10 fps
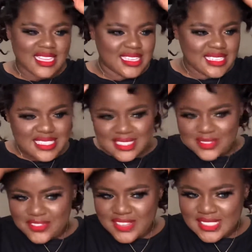This is the
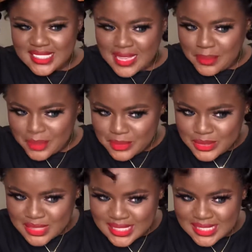first time I'm
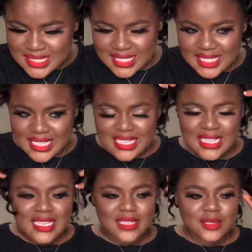doing this thing,
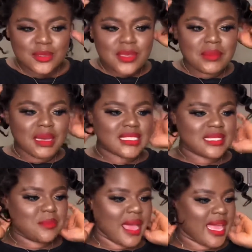so
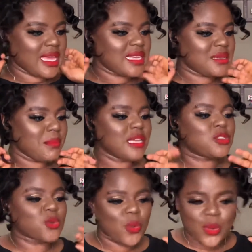imagine my
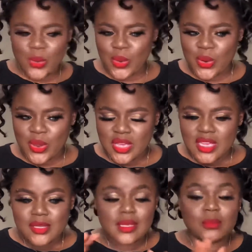shock.
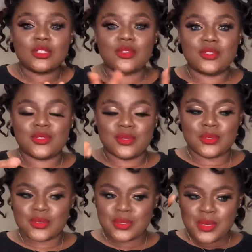So I'm just going
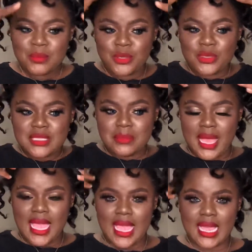to be using my
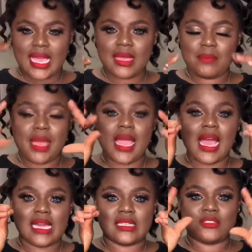
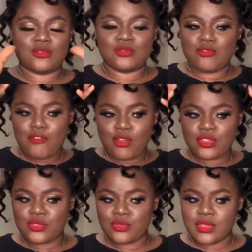hand to run
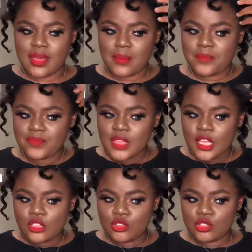through them,
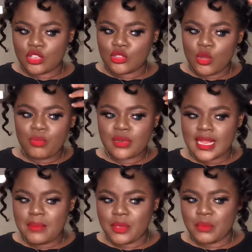to just open
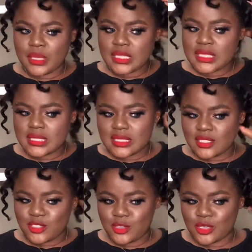them a bit,
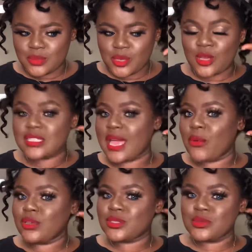just because I
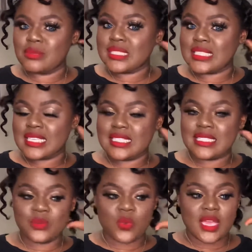want to maintain the
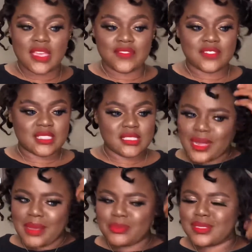waves.
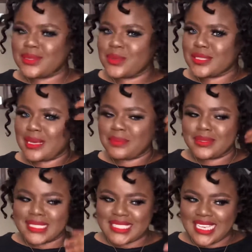I could see what's
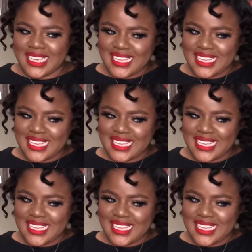happening here.